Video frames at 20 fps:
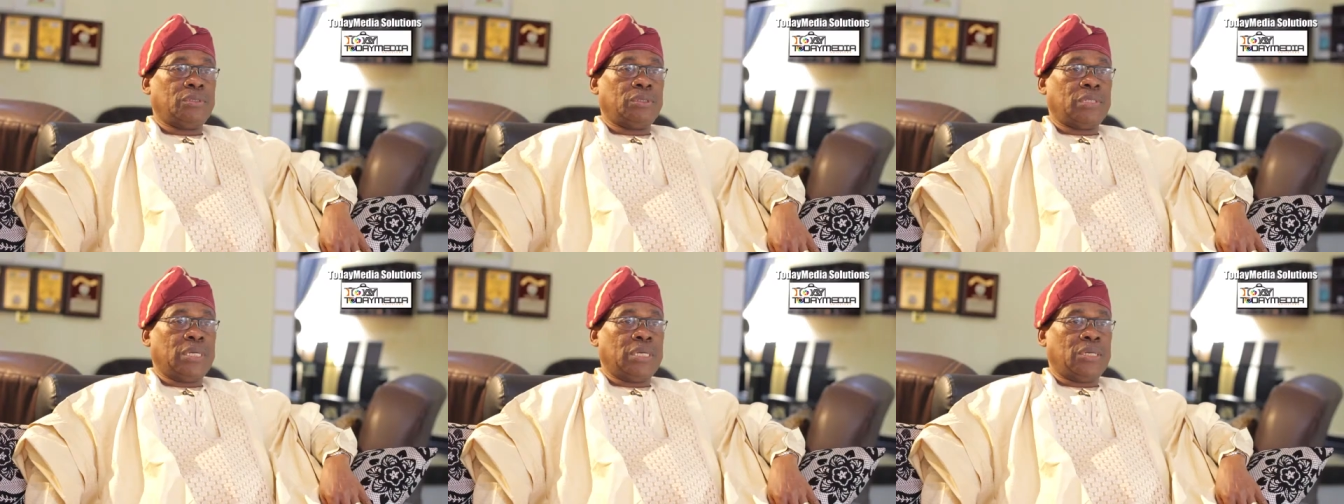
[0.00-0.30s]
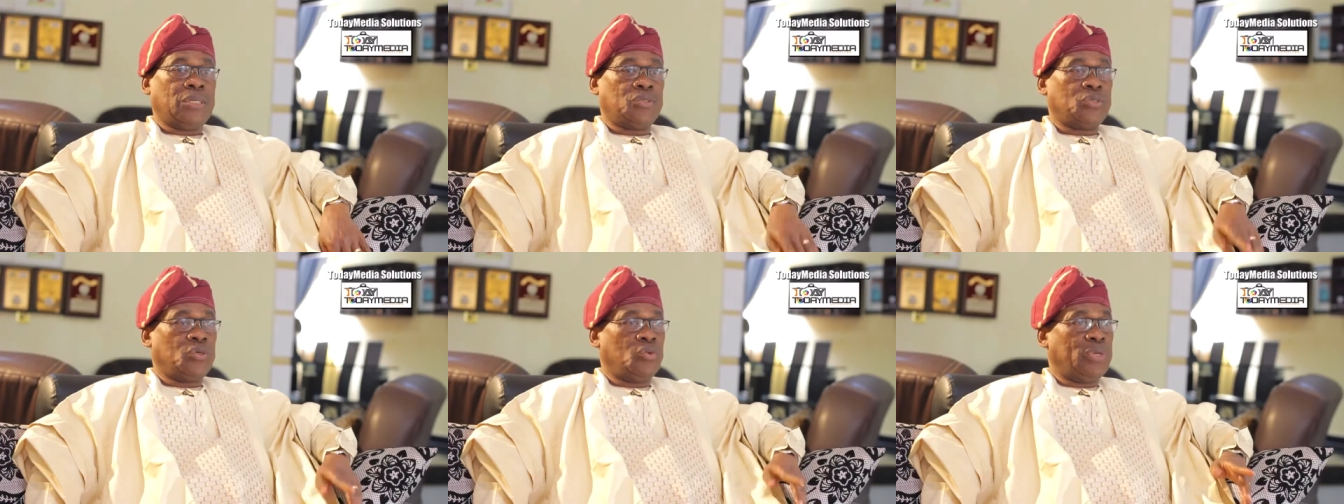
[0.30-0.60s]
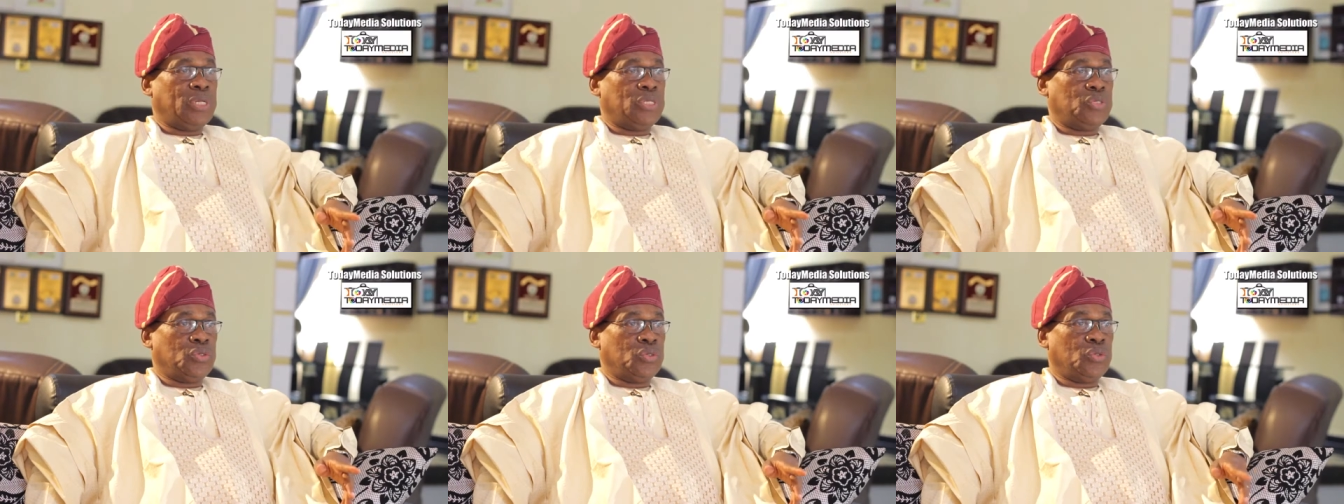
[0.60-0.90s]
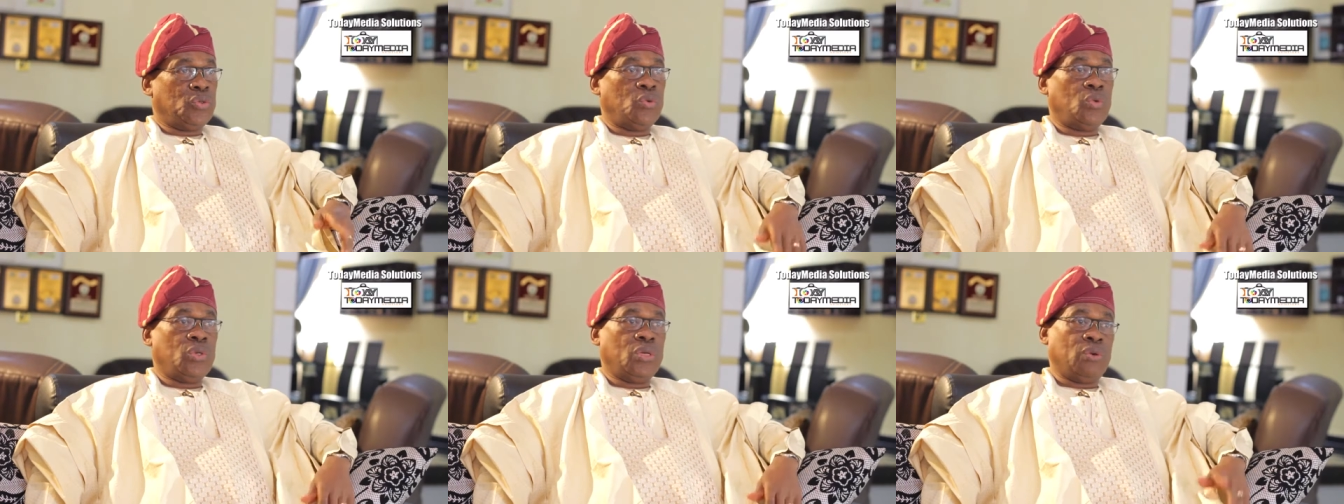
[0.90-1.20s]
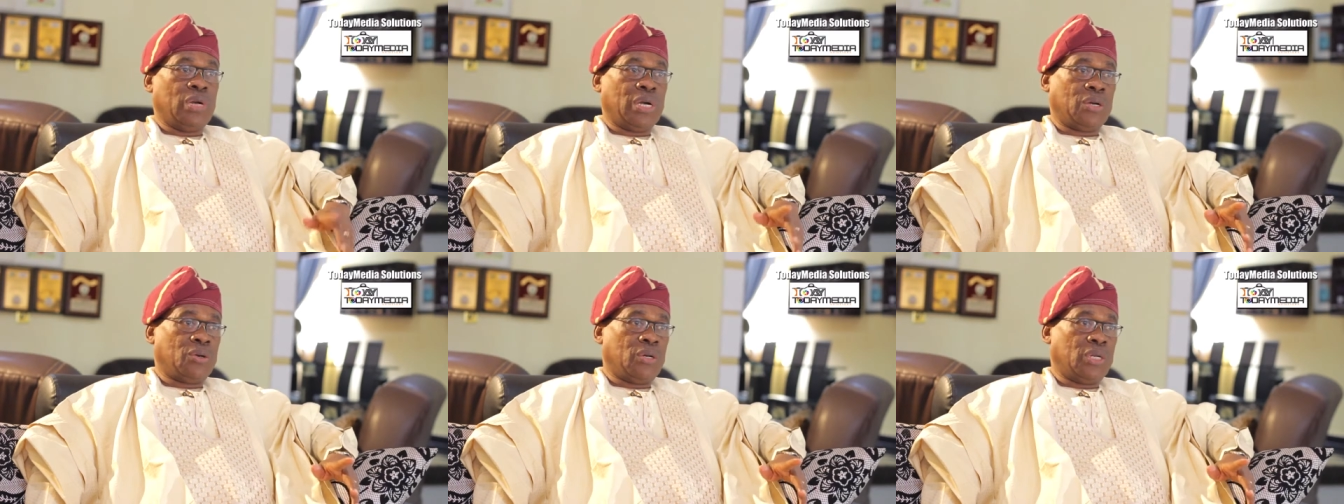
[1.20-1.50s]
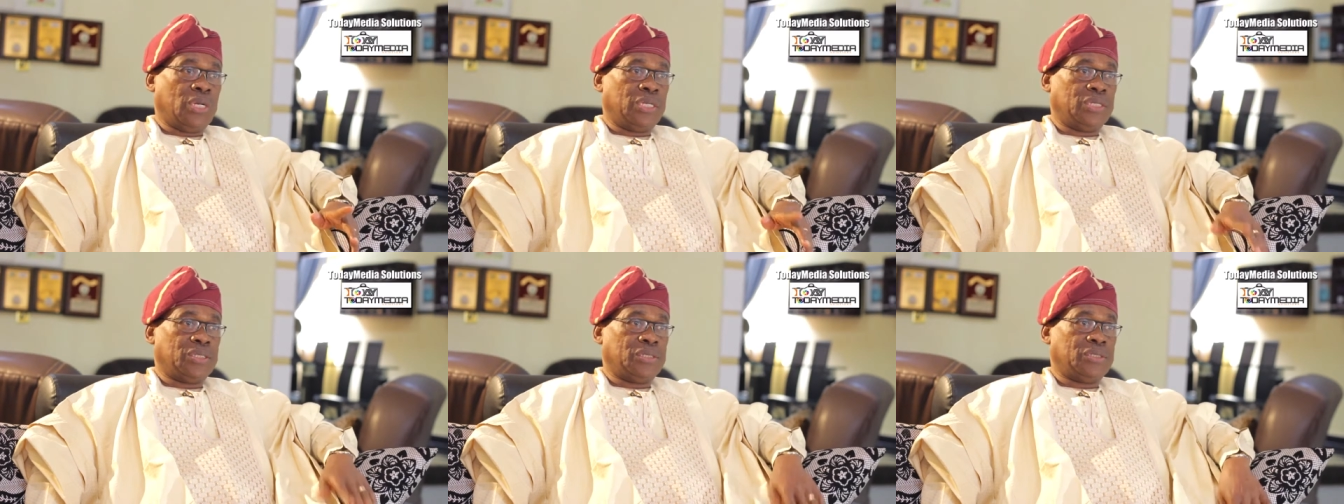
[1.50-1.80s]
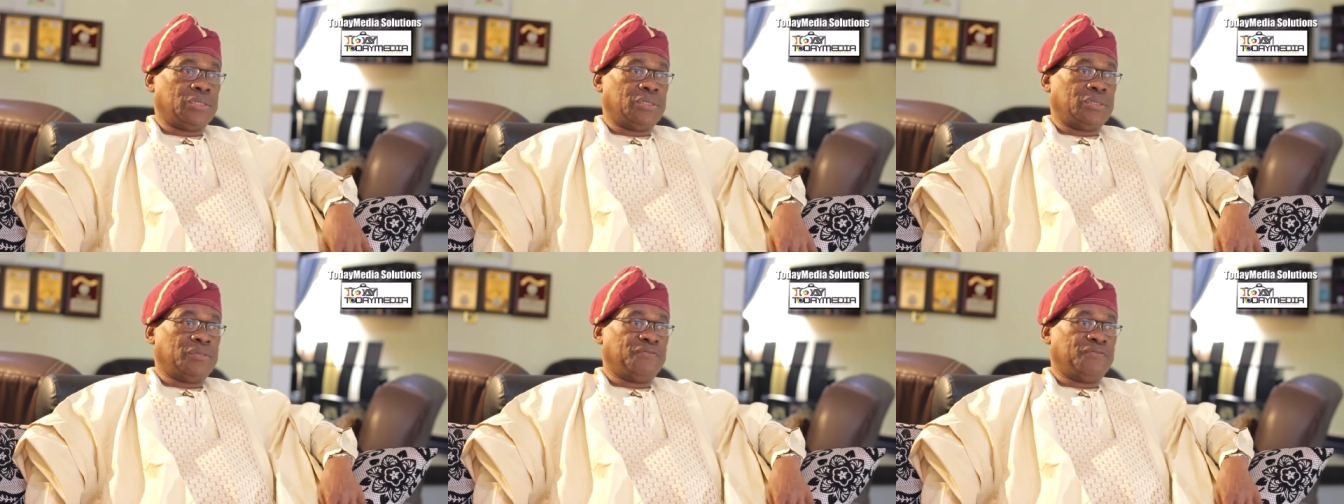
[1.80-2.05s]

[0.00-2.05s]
I also went to Oluiwa College.